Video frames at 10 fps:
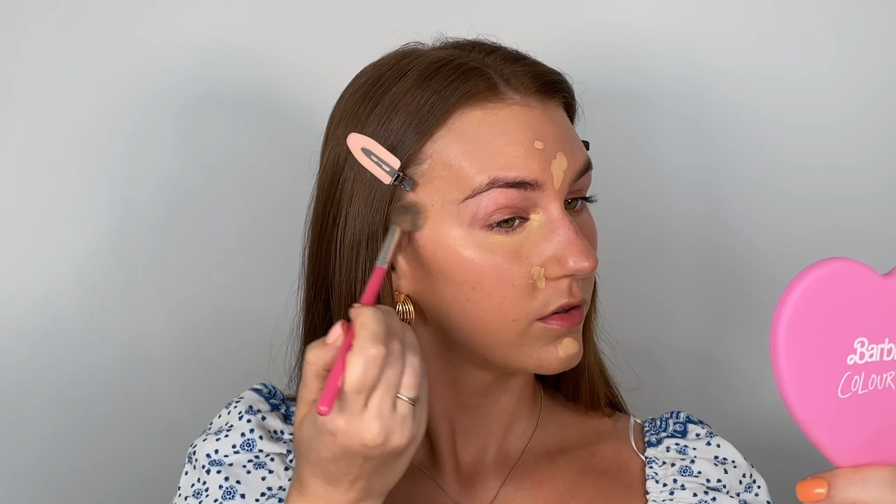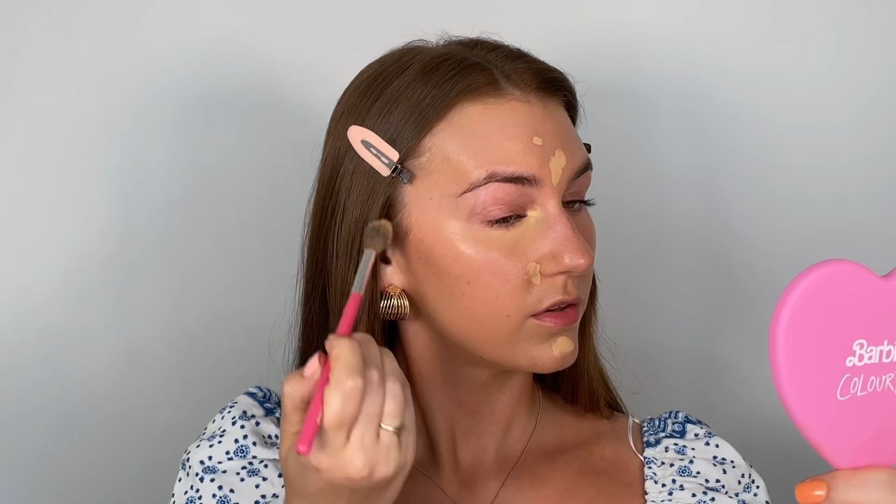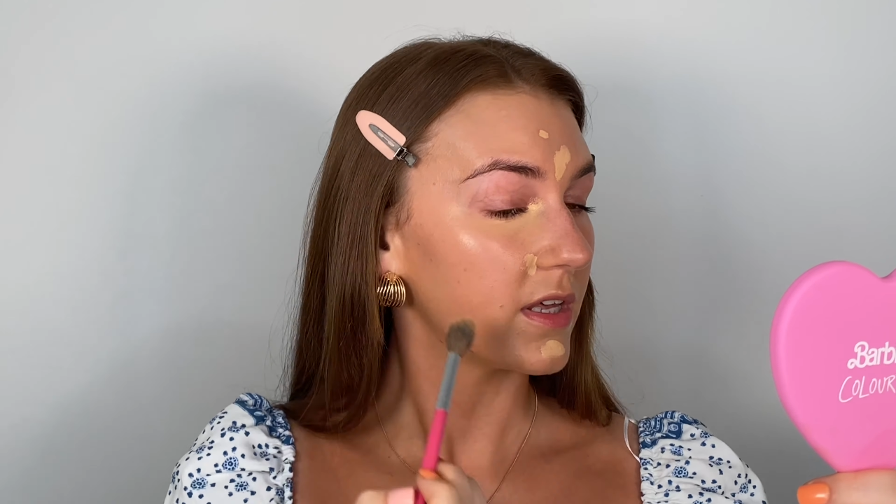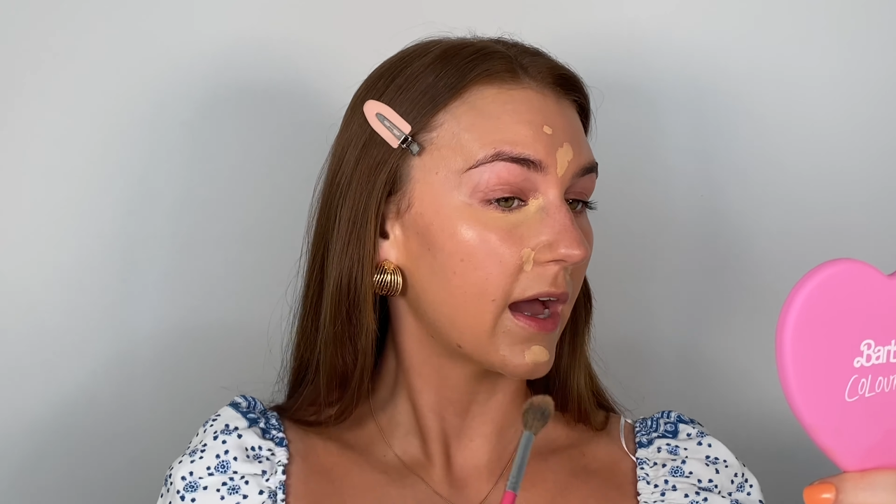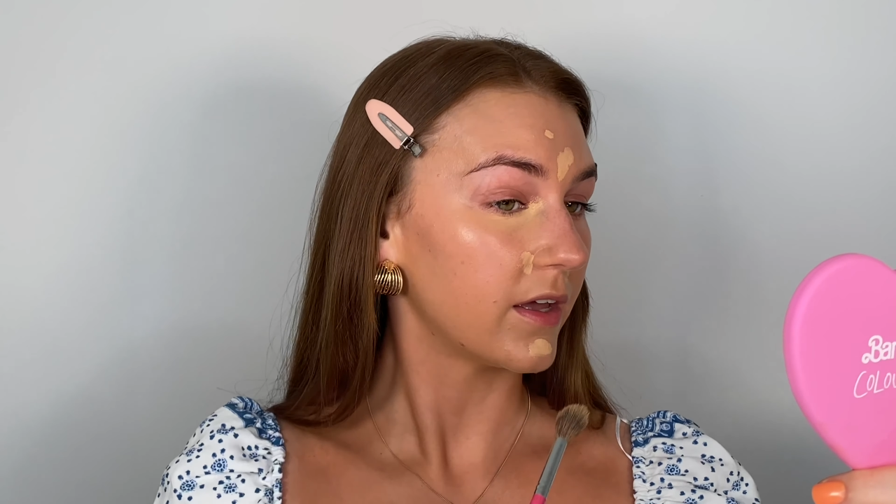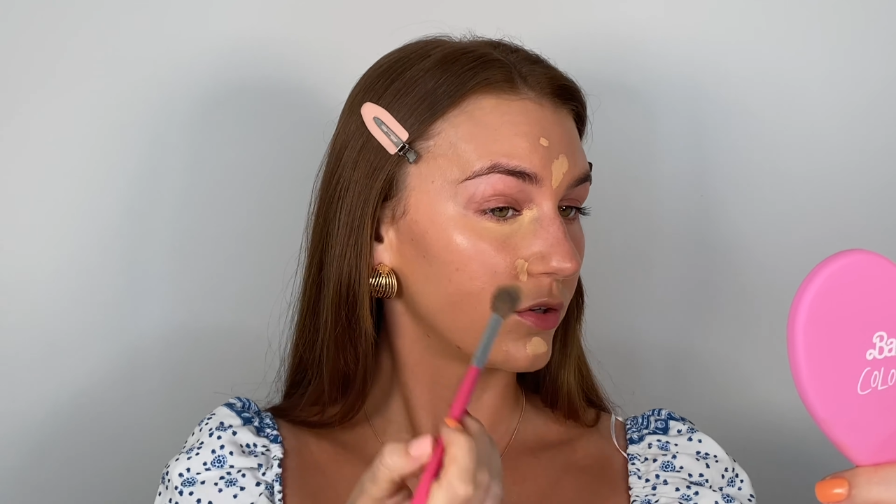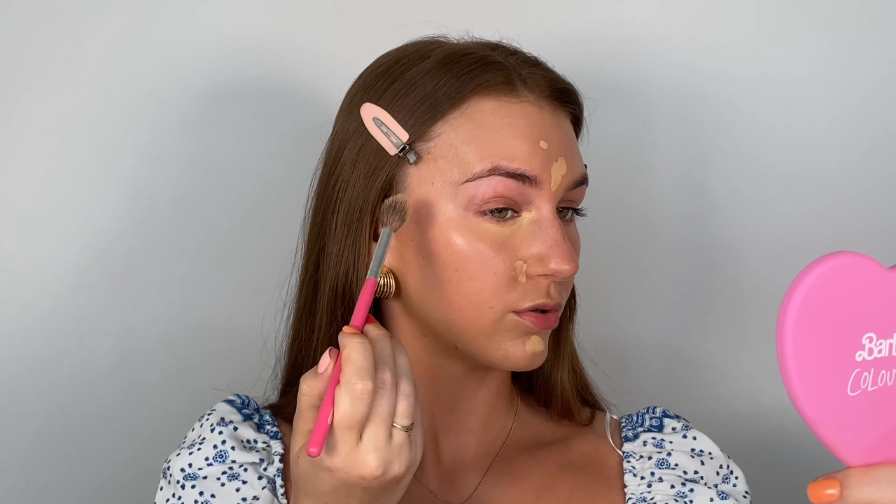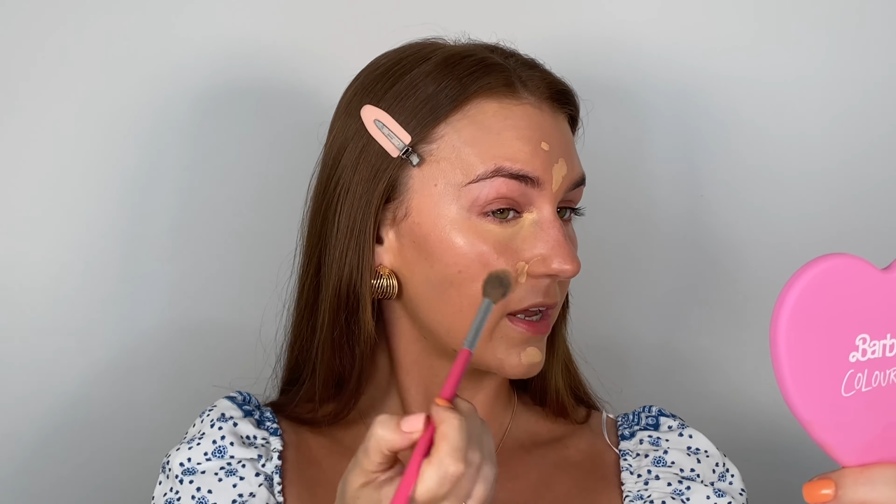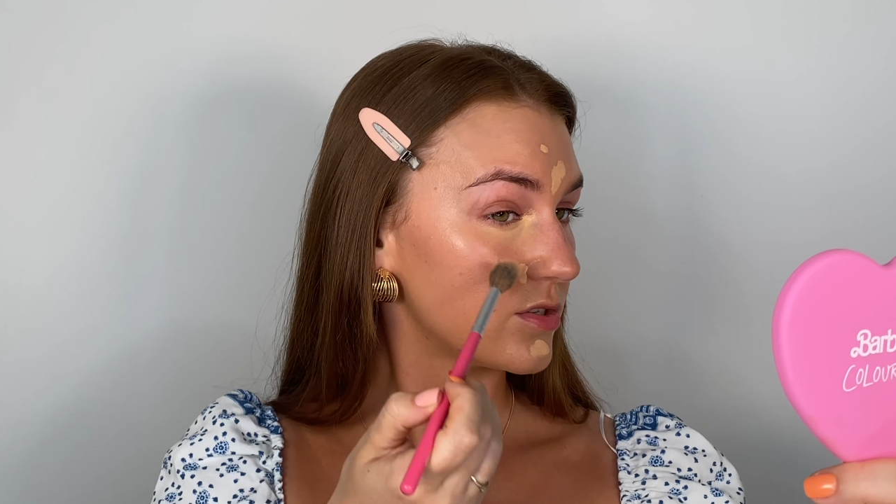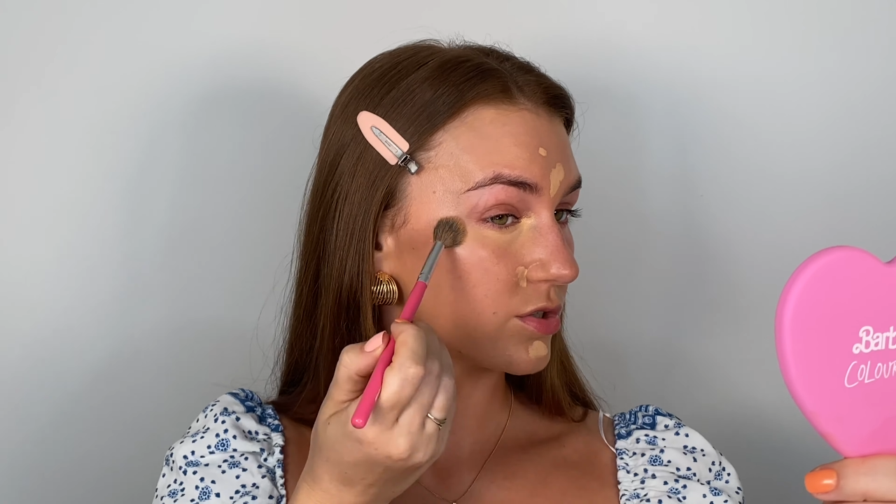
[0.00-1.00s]
the eye and
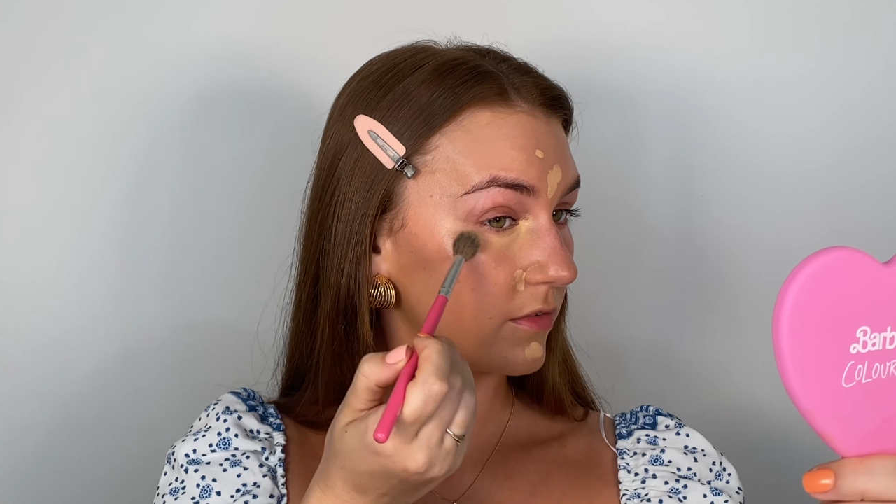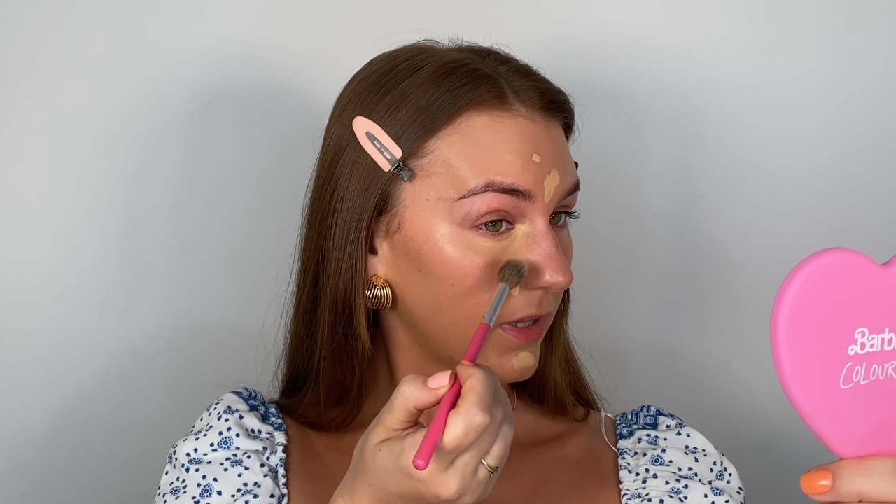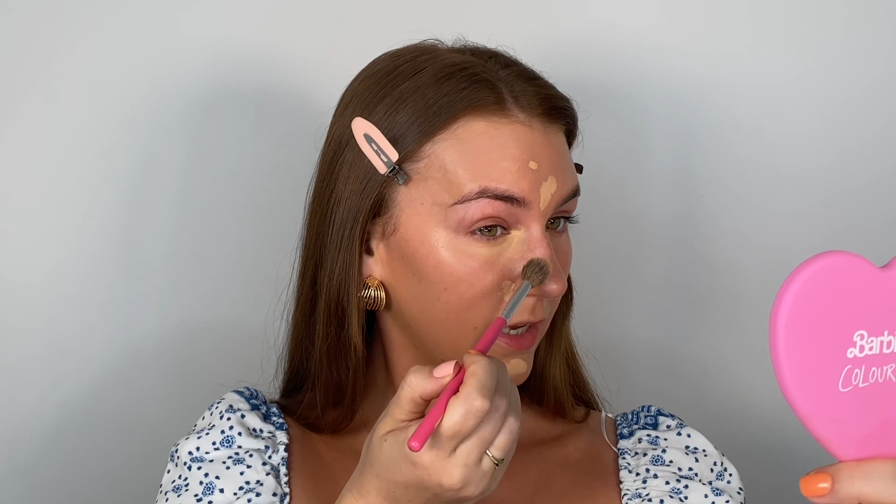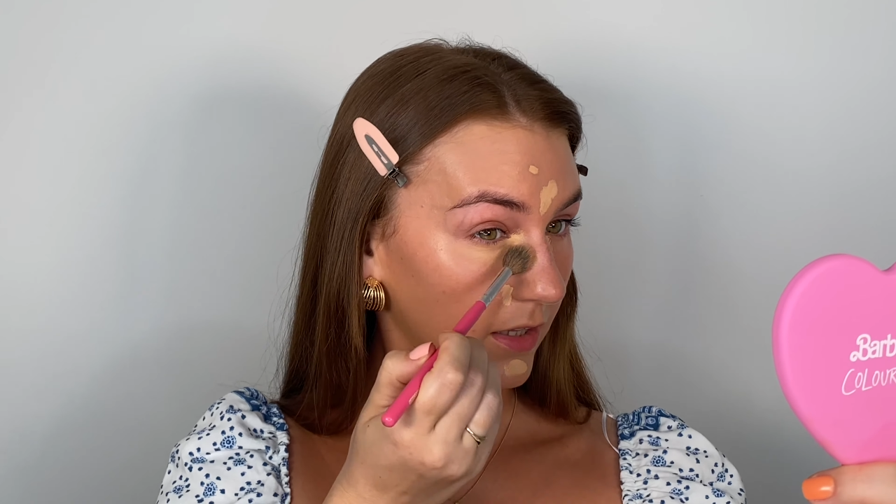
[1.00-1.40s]
creating sort of like a